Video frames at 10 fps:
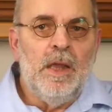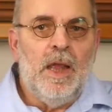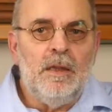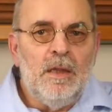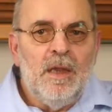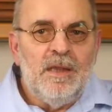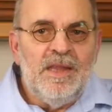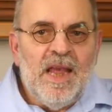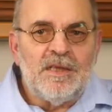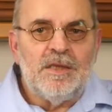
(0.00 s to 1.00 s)
and
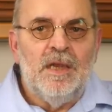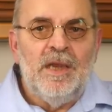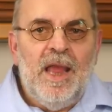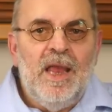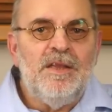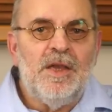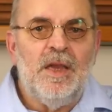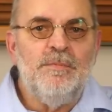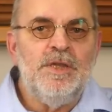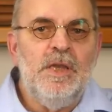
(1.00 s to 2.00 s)
that's eight
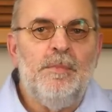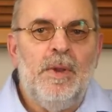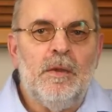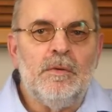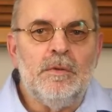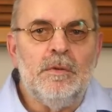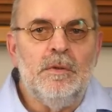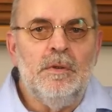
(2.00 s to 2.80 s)
times the amount.